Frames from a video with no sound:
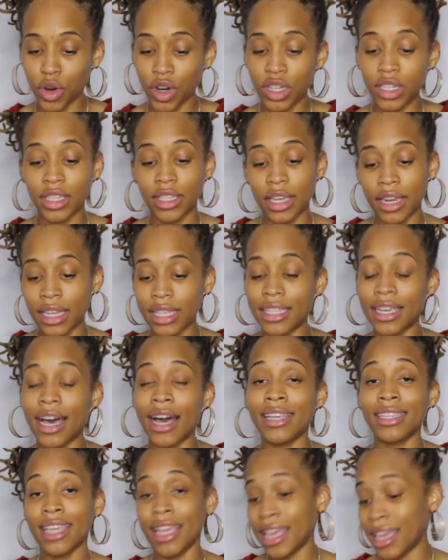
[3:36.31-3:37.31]
were
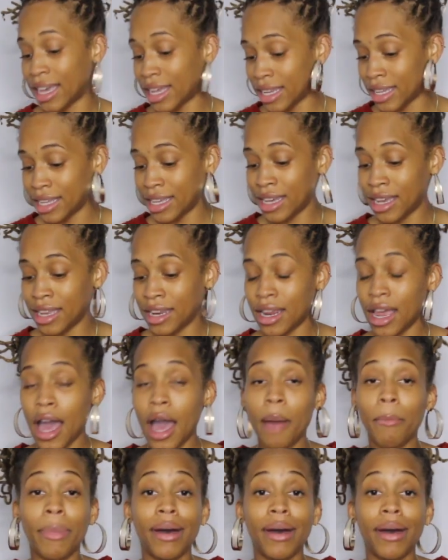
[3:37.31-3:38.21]
sanitized and cleaned